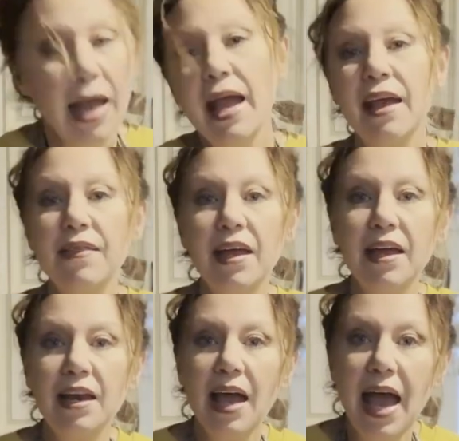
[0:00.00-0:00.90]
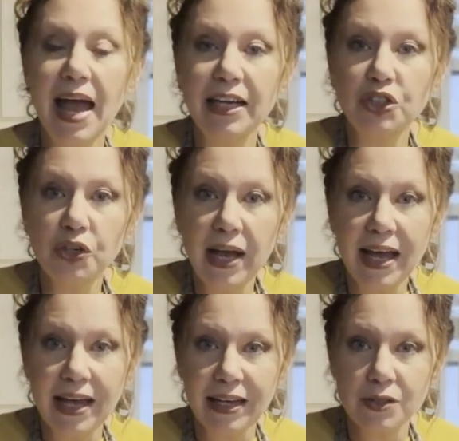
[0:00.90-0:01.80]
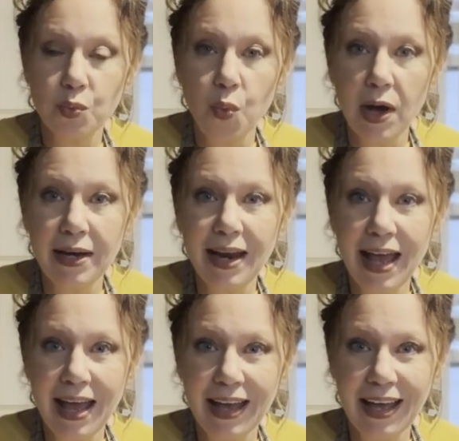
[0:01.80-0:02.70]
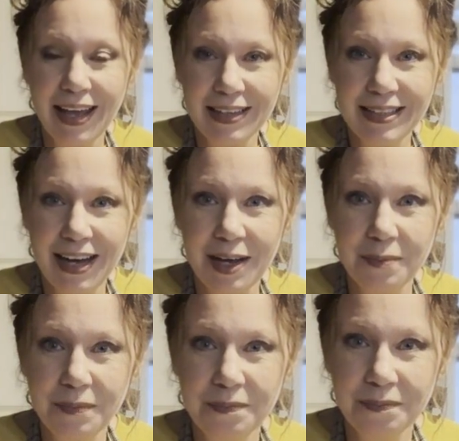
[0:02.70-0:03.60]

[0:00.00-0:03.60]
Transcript: And then add your eggs, 1 egg at a time.